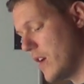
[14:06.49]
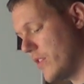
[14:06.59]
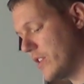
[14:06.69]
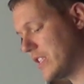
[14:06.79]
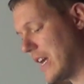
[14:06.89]

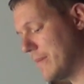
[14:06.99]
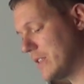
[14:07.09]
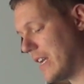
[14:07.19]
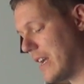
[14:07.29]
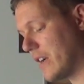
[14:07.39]
At the time
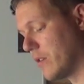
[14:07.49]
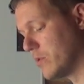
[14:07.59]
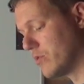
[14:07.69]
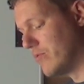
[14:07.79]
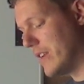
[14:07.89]
this article
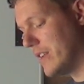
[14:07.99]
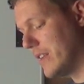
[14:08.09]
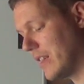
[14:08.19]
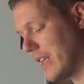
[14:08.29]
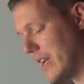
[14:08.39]
was written
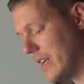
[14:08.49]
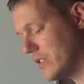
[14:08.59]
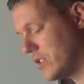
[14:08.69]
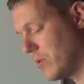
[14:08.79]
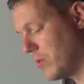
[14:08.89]
in late
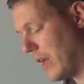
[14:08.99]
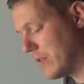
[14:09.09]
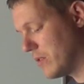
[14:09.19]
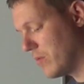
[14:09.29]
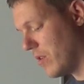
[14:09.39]

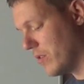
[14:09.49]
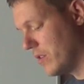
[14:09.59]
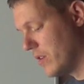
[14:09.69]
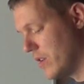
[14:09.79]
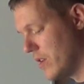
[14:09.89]
2001,